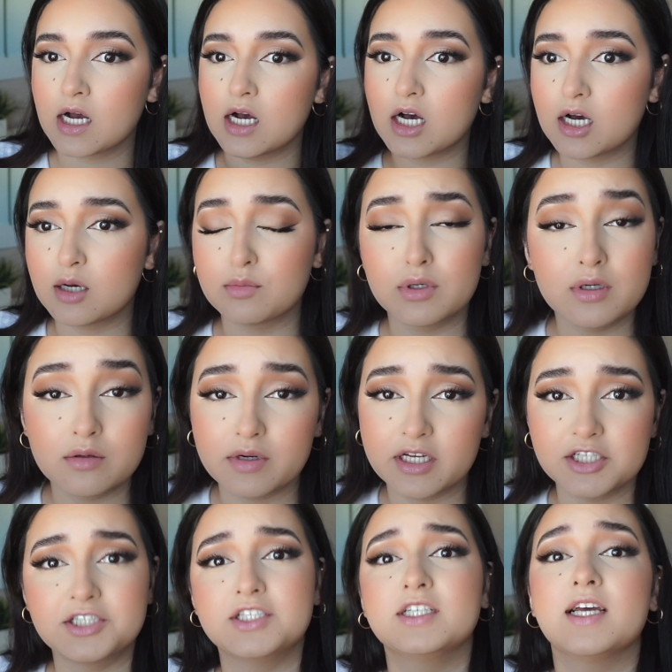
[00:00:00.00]
Who is
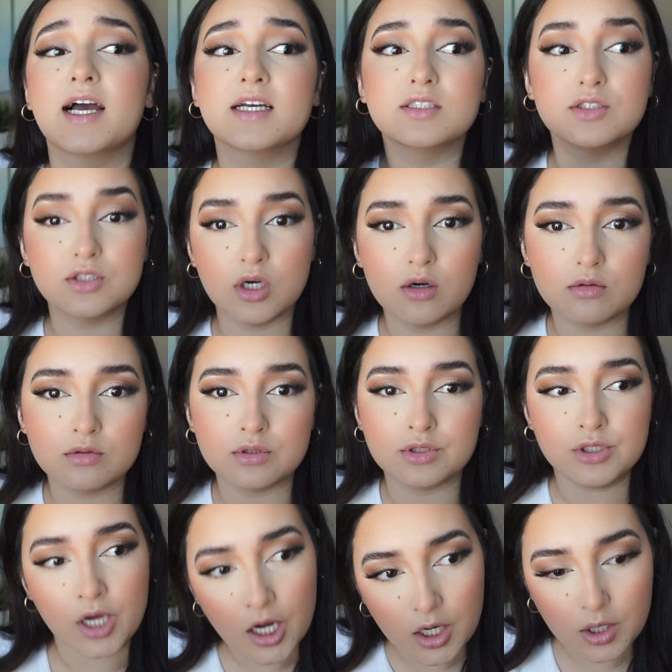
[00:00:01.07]
she? I don't
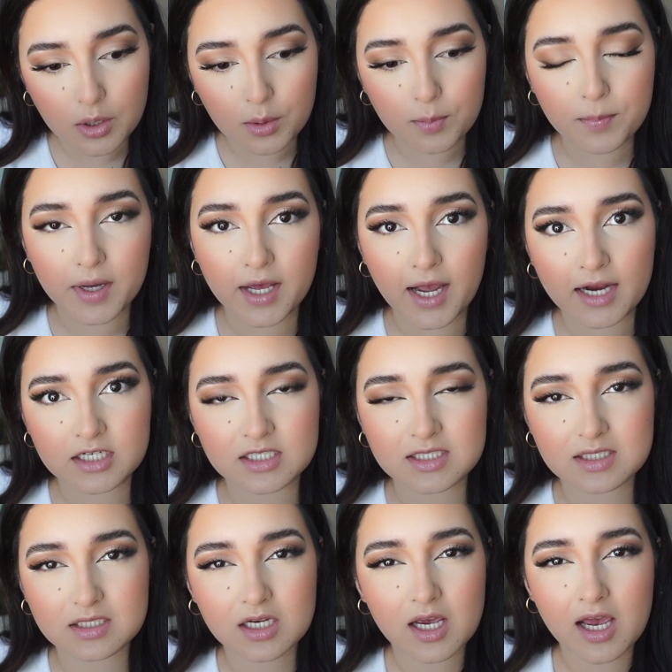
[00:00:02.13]
know, but I
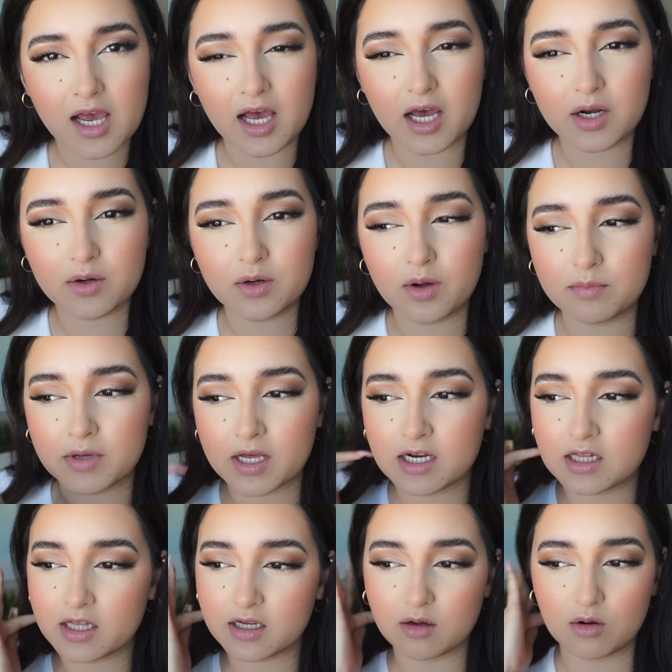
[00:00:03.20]
don't know, I'm kind of
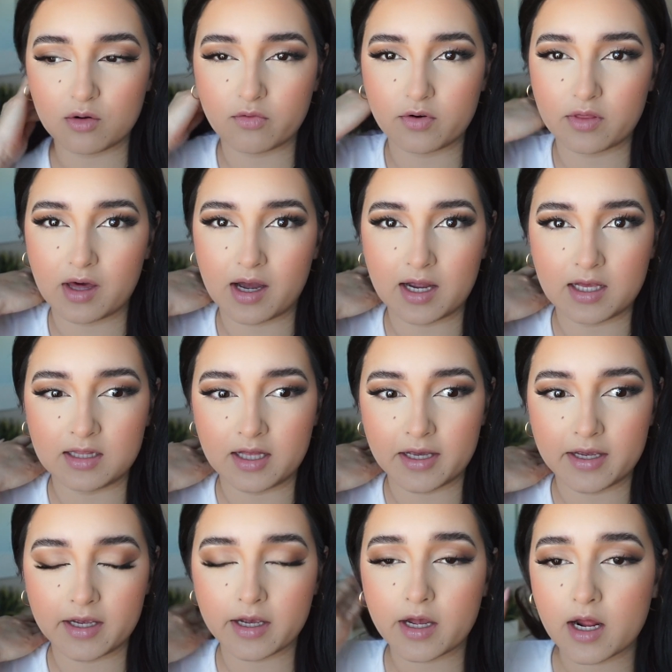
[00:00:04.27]
like over the
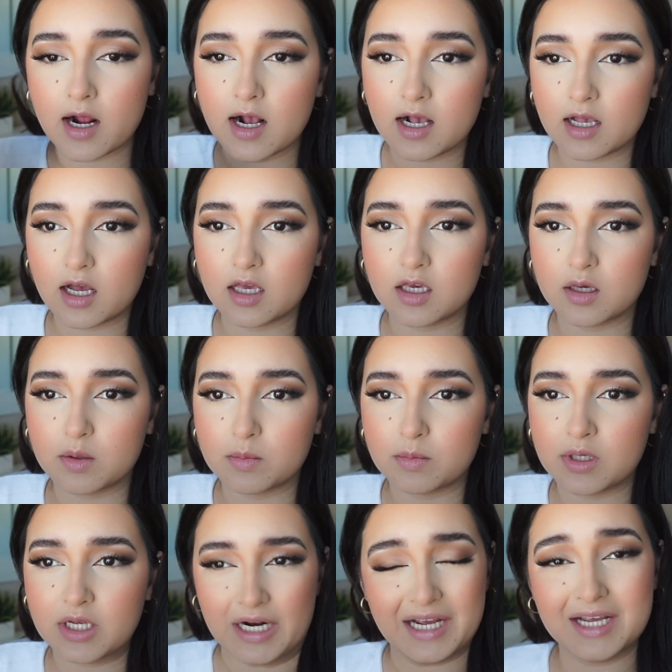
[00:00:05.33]
highlight. I
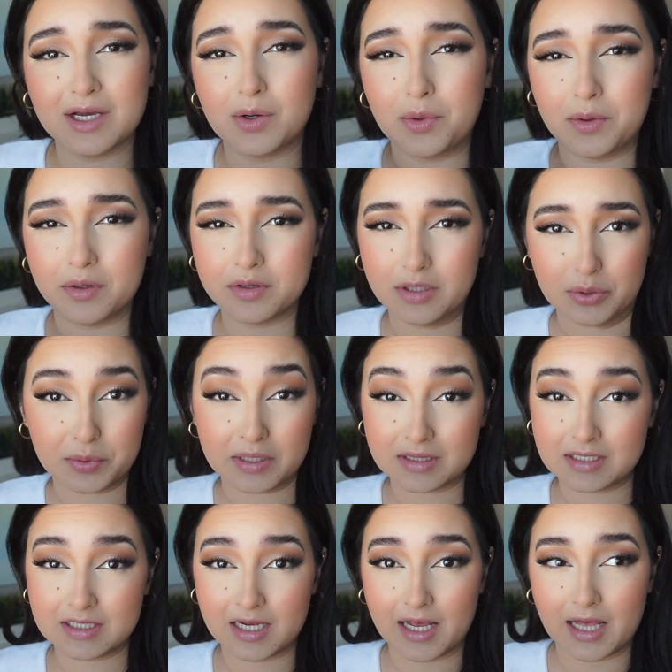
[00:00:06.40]
mean, I get oily throughout the
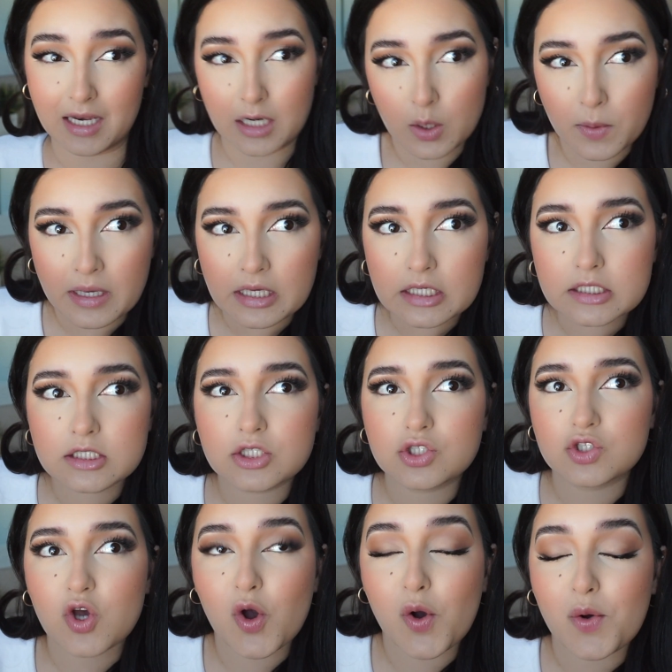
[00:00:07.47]
day anyways,
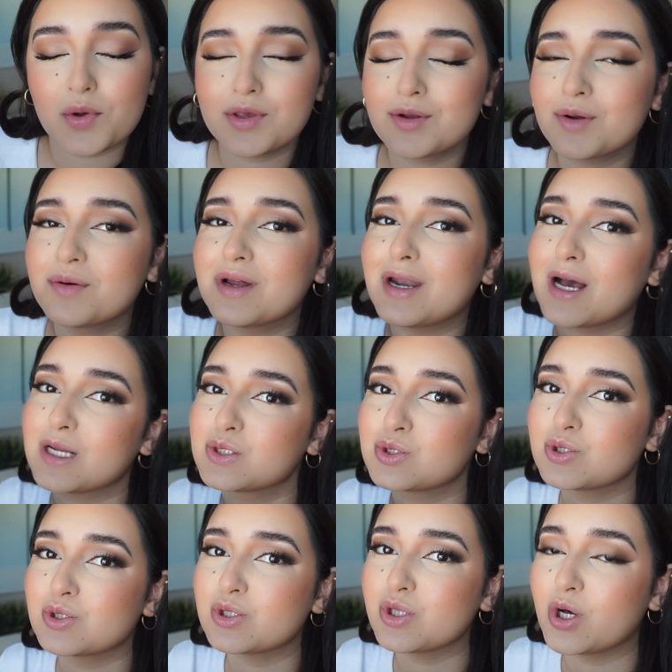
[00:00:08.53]
so you know, a
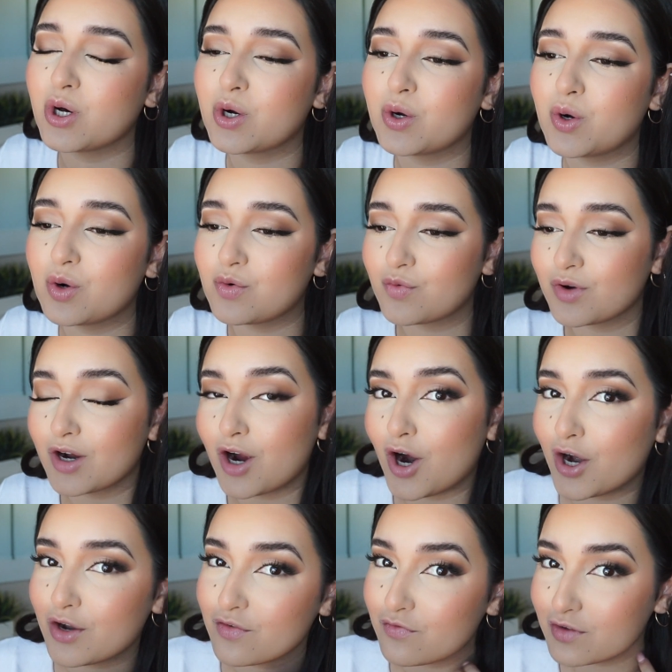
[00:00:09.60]
natural glow over an
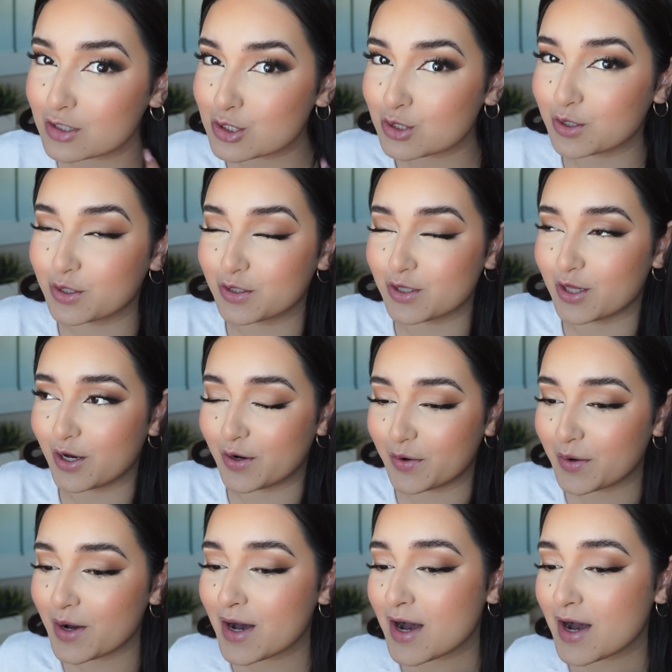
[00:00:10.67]
artificial glow.